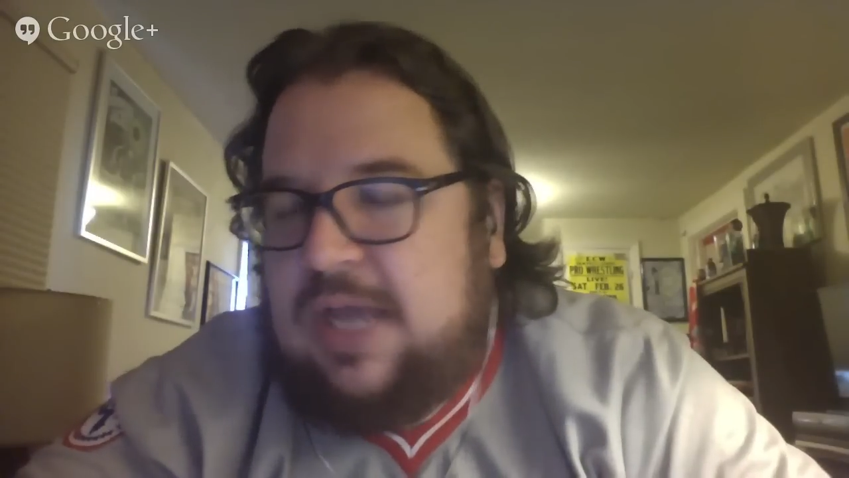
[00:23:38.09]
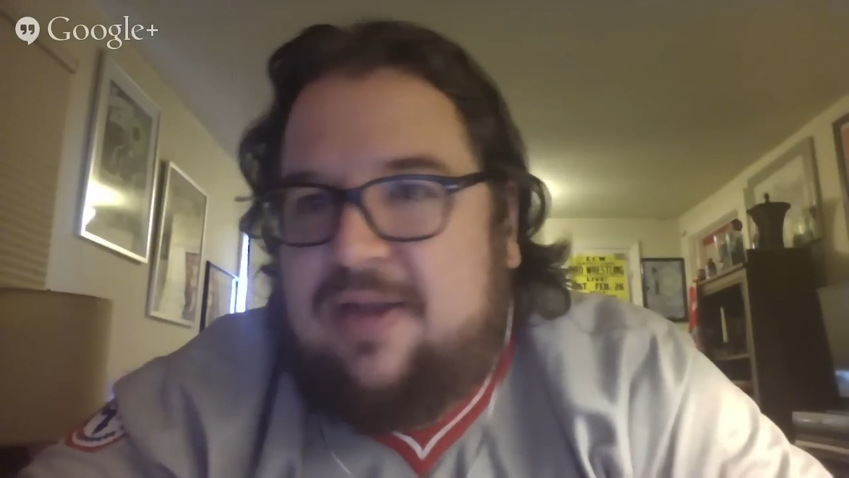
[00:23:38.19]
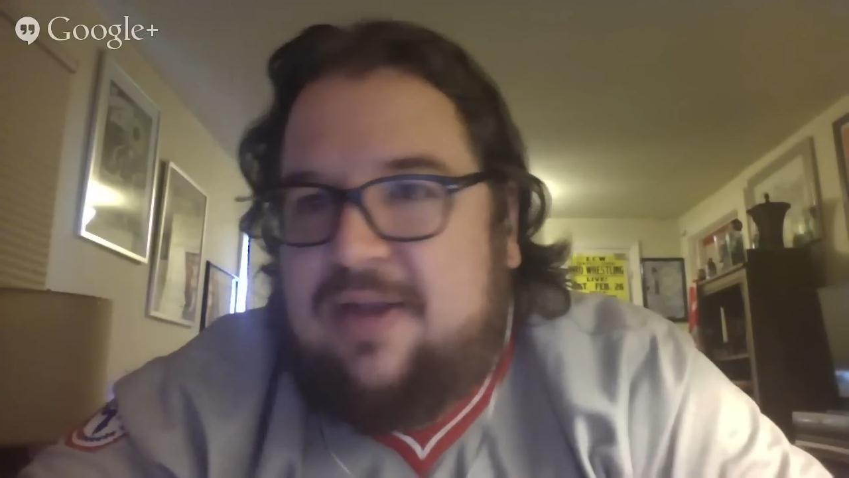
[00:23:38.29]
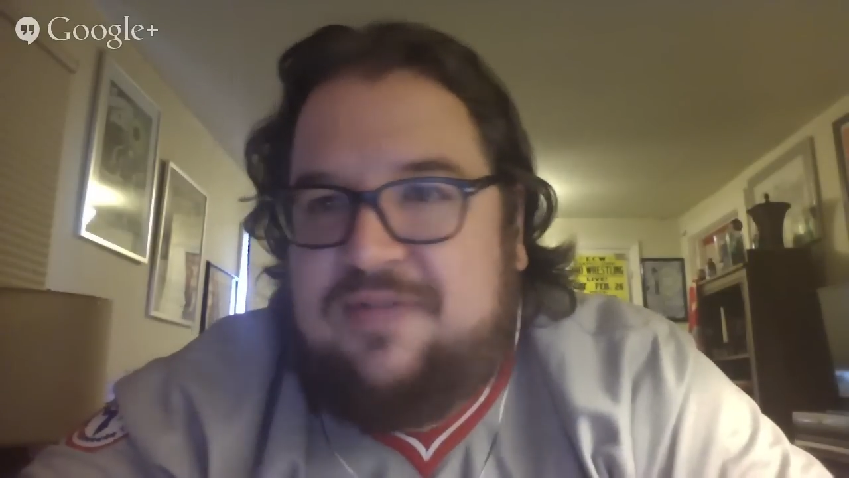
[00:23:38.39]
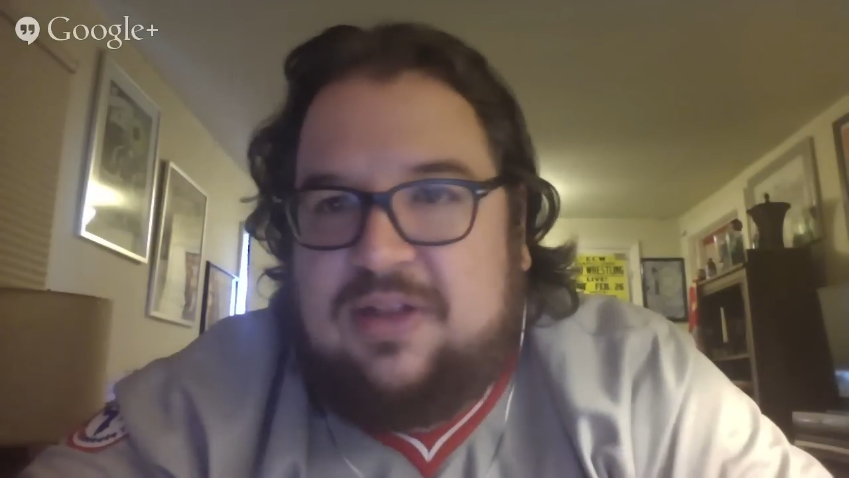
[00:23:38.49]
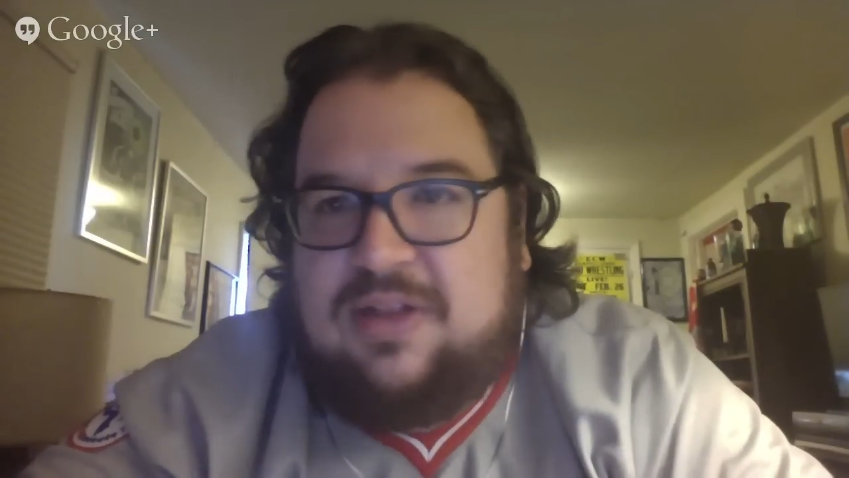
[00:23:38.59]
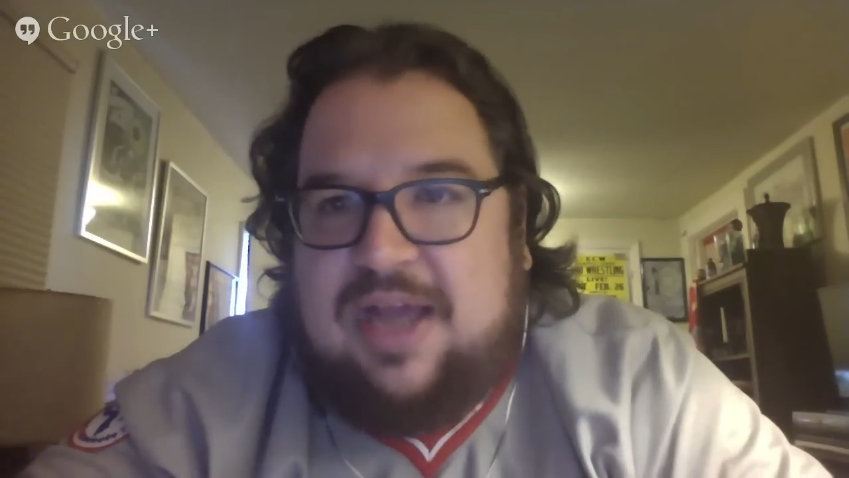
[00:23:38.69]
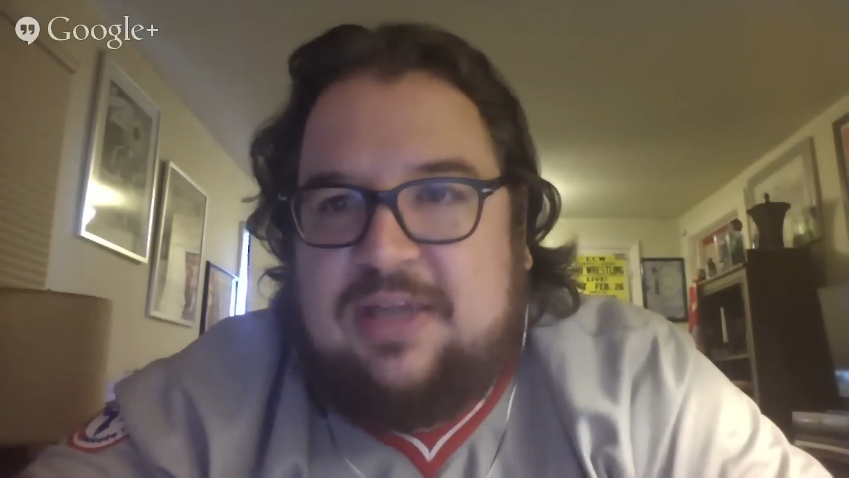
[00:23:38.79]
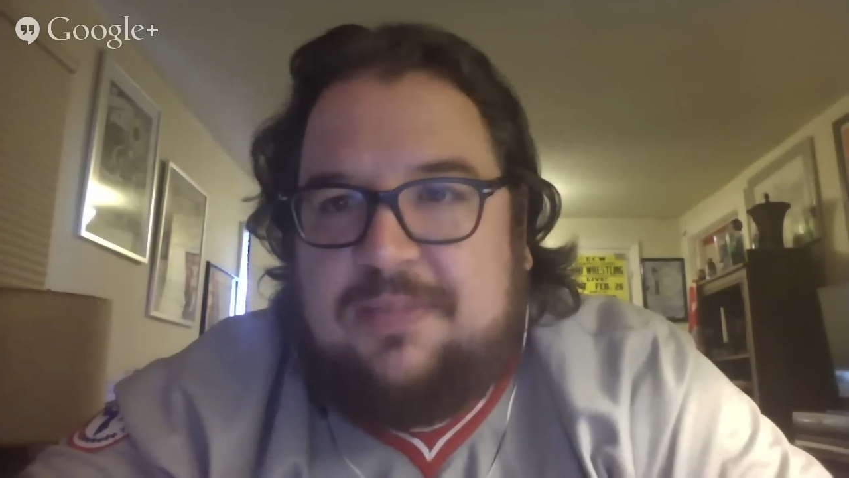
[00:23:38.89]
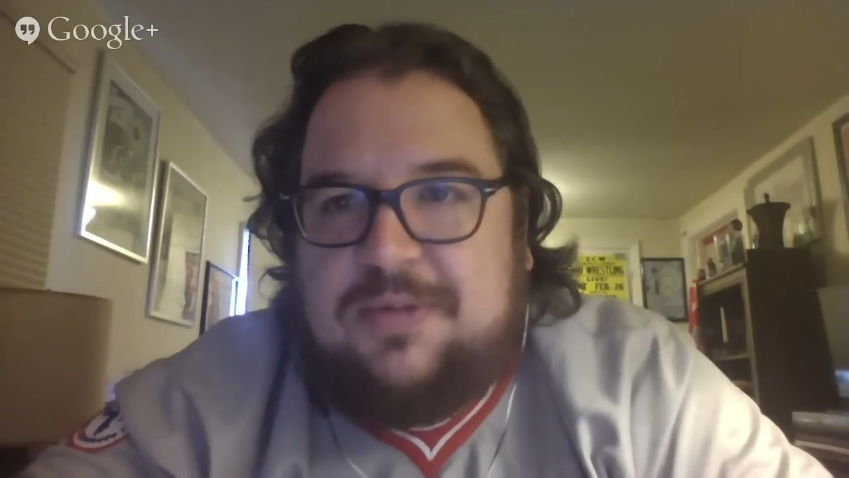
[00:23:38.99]
end of the
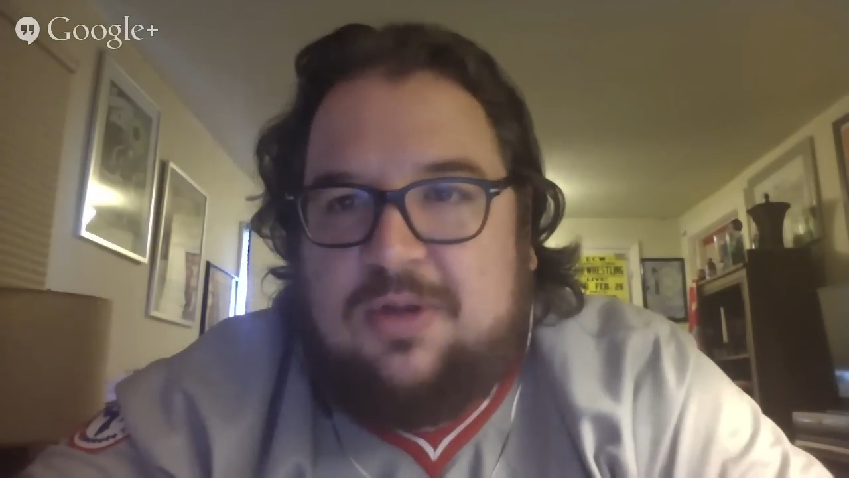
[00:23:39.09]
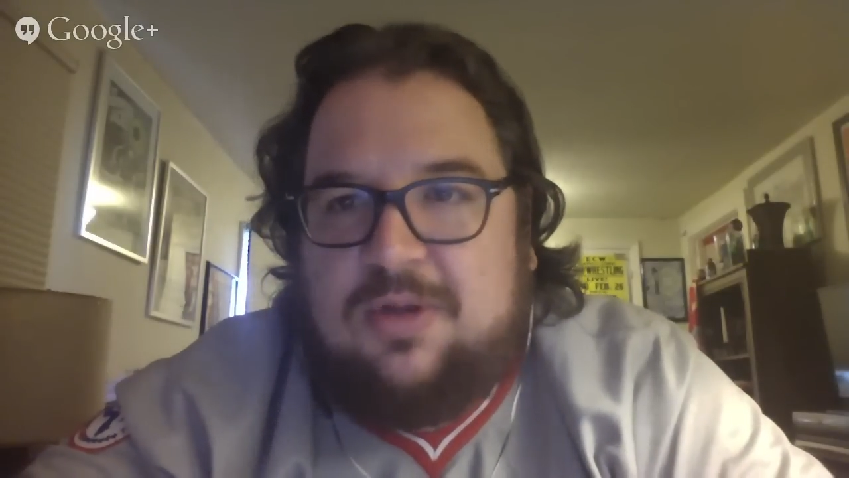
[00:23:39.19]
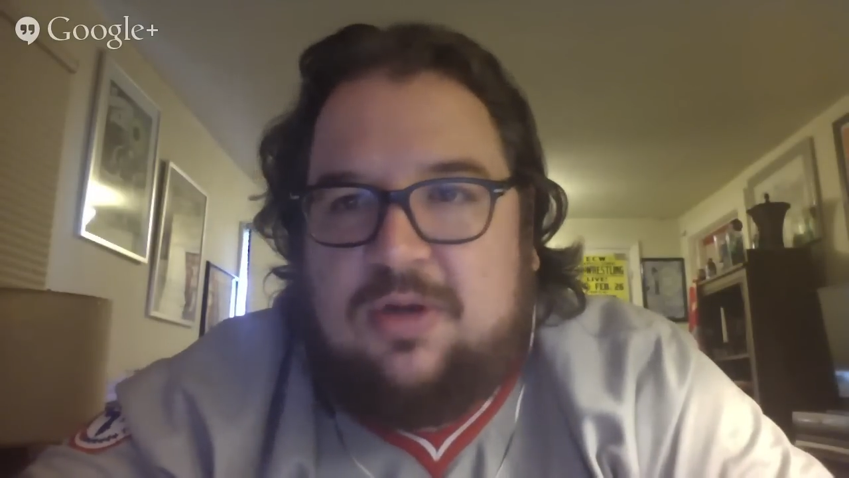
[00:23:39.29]
last episode,